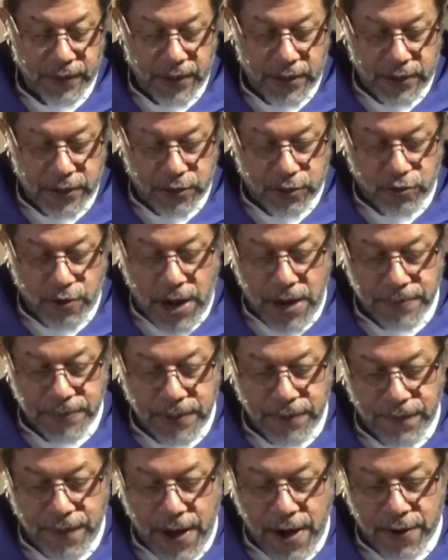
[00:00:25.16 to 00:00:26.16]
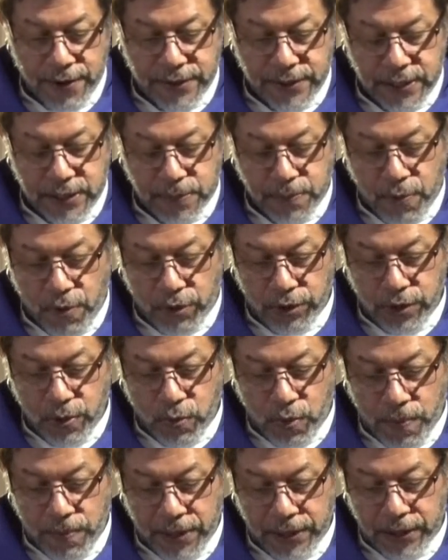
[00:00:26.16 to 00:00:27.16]
The scribes and Pharisees brought a
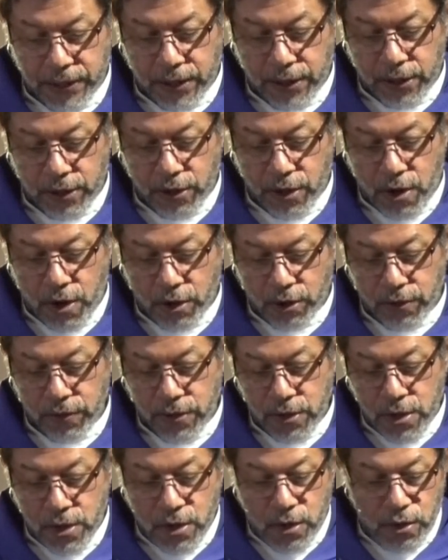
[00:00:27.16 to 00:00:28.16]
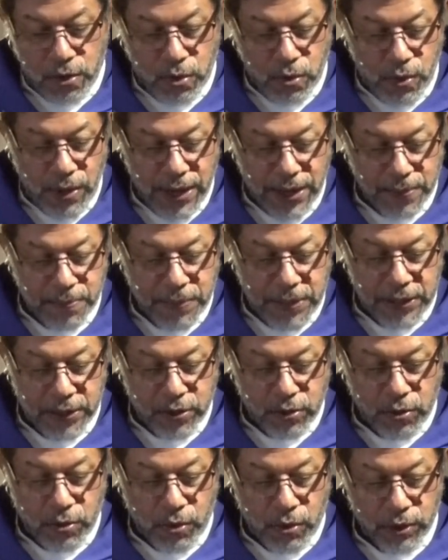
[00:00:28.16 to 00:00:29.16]
woman along who had been
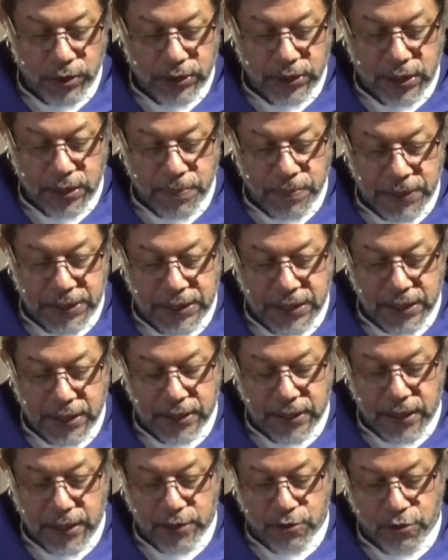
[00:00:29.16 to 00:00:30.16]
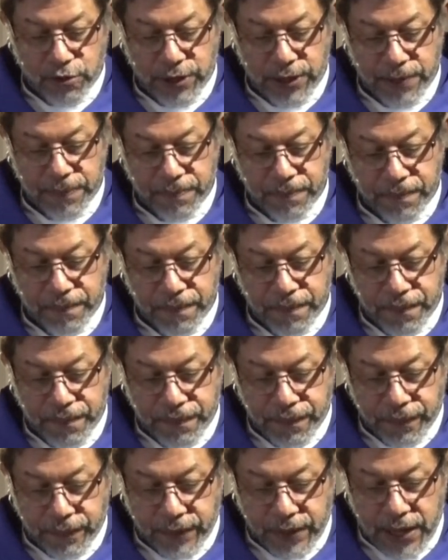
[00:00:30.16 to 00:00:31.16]
caught committing adultery,
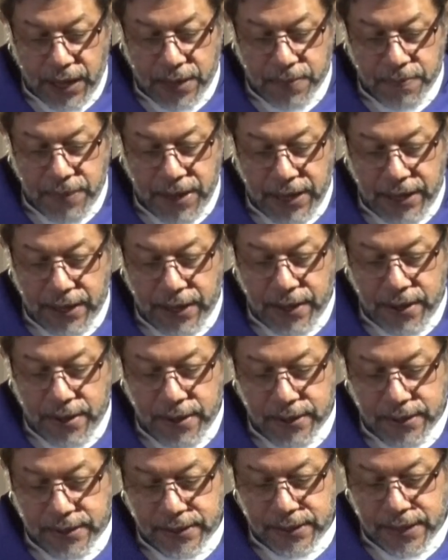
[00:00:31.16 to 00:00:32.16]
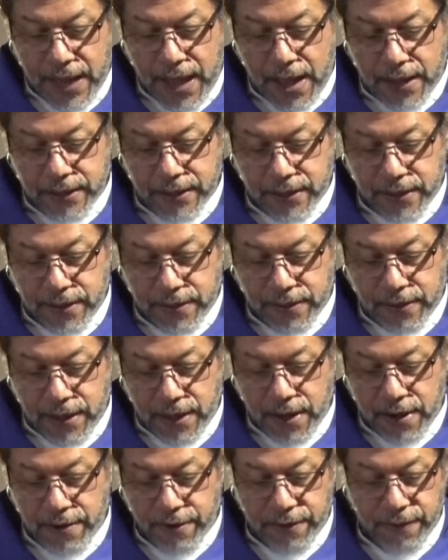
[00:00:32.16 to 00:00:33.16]
and making her stand
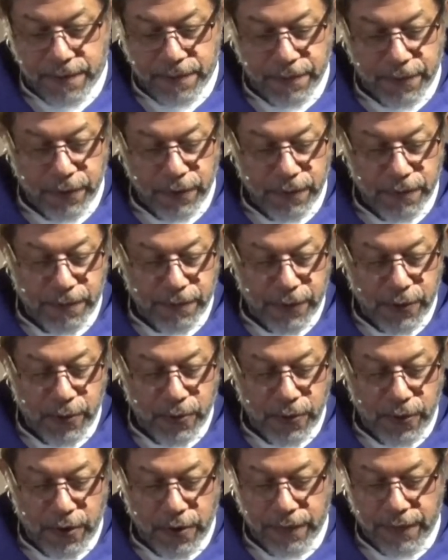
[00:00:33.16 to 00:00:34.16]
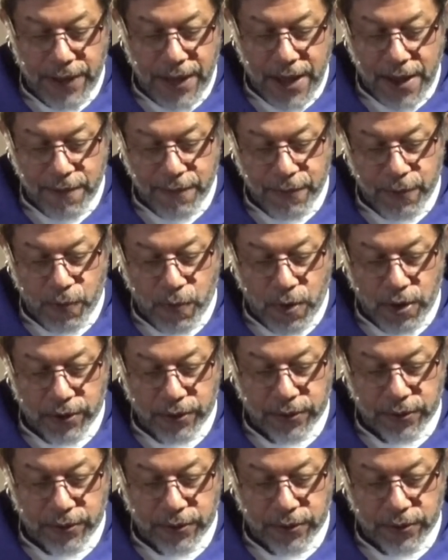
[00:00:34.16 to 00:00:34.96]
there in full view of everyone,